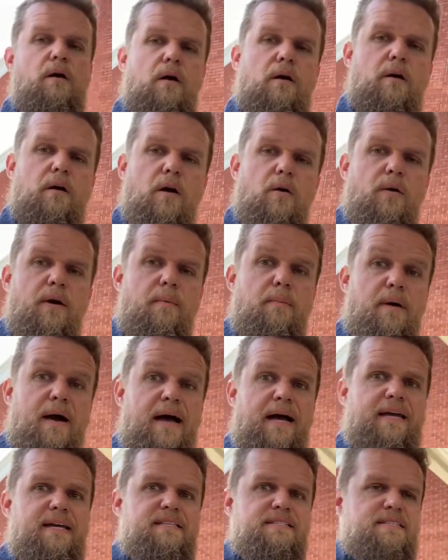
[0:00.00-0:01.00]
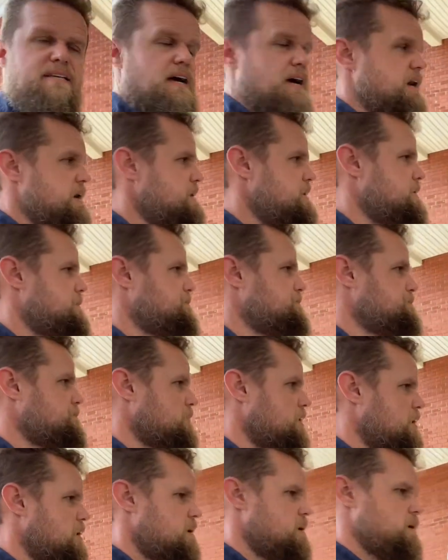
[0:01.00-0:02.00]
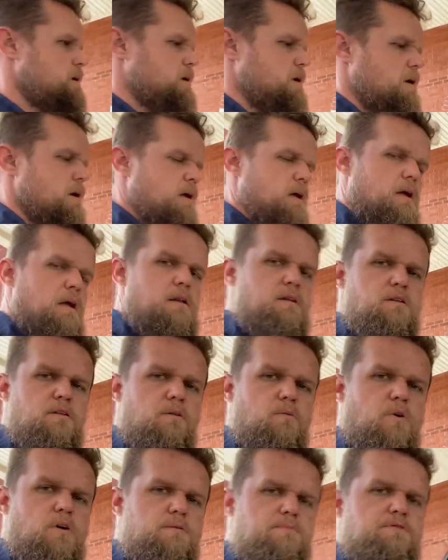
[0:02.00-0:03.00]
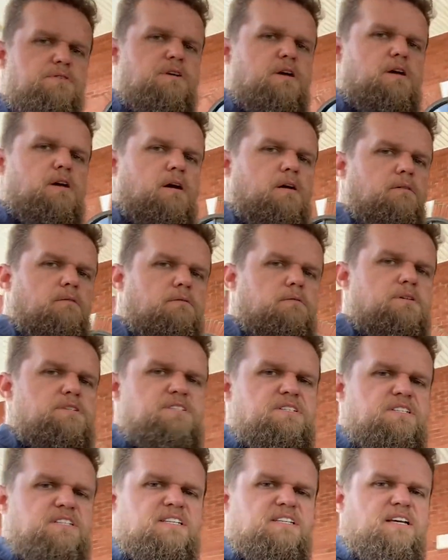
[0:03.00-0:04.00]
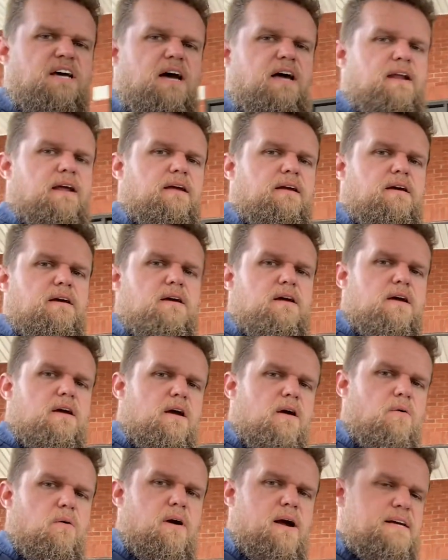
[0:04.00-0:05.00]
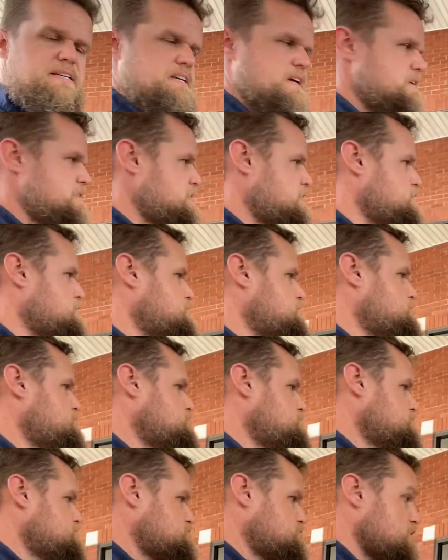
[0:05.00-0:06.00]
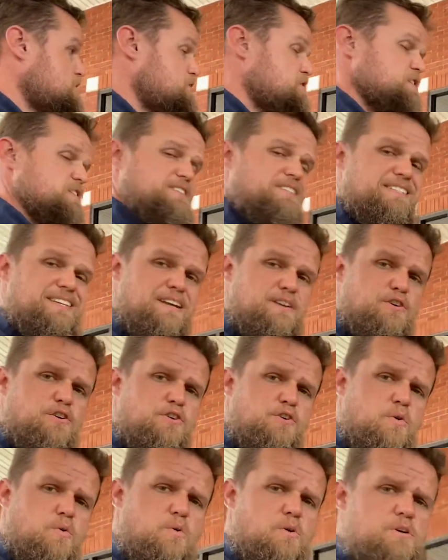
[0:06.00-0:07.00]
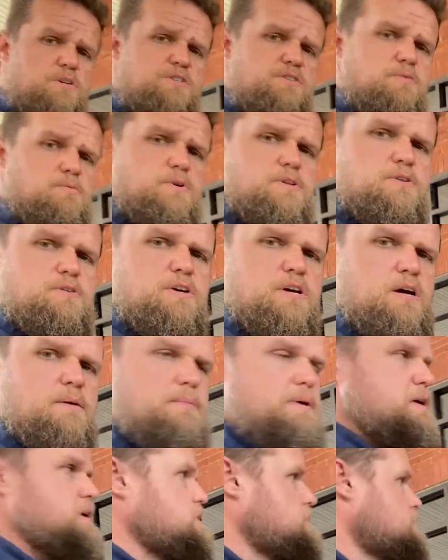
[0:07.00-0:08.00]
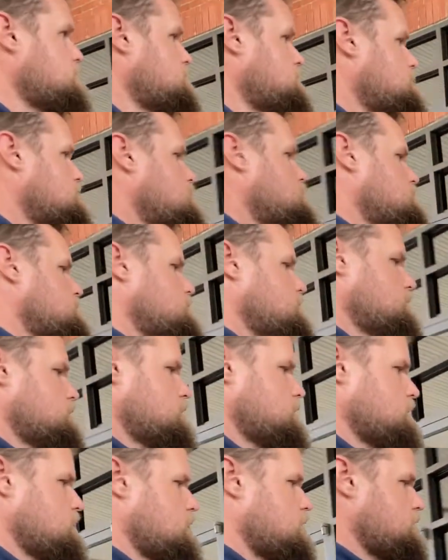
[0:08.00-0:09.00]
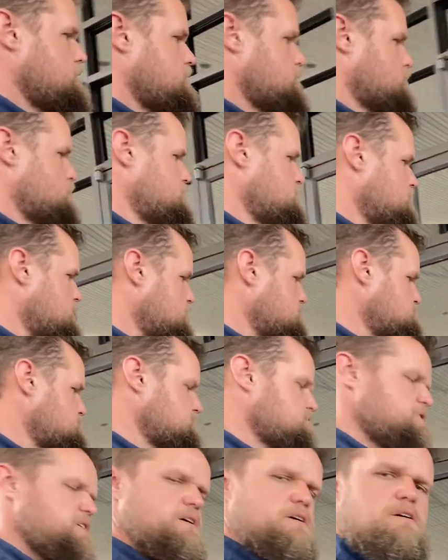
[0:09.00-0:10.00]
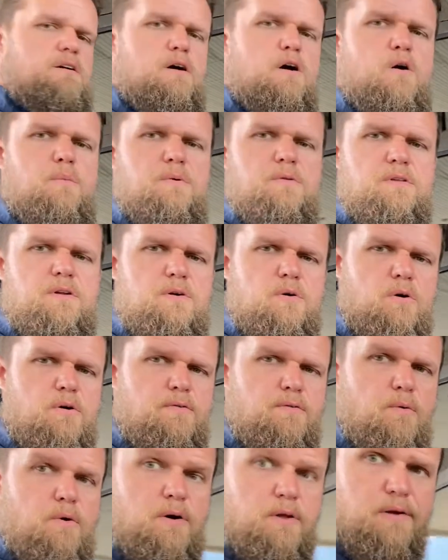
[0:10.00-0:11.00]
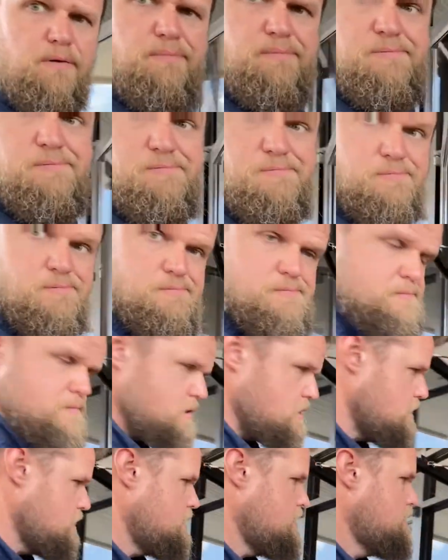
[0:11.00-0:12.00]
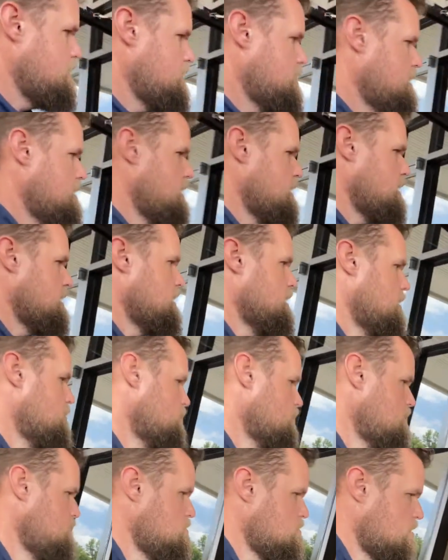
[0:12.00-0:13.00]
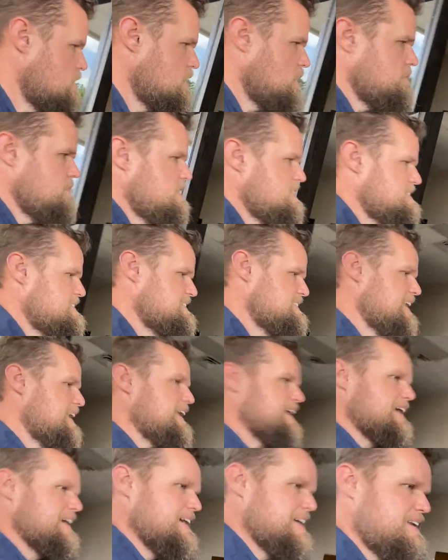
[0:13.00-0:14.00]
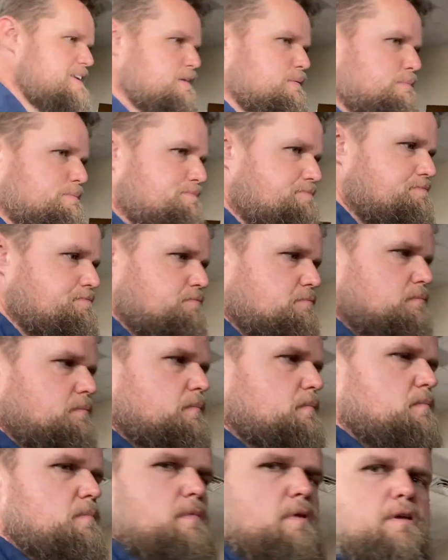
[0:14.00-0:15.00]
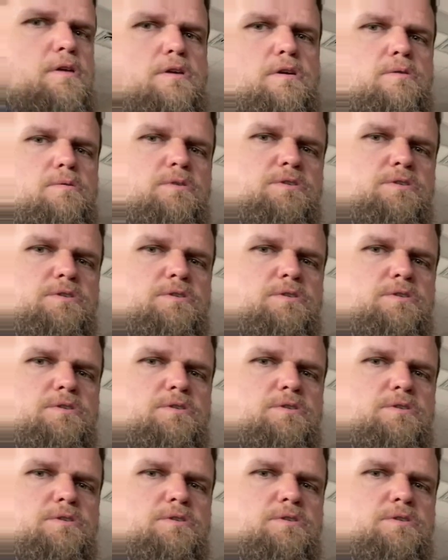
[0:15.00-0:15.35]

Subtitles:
going back inside into the worship center, which is exciting. We're asking that you use the center doors when you come in. There will be ushers here to open the door for you. And when you come inside, you will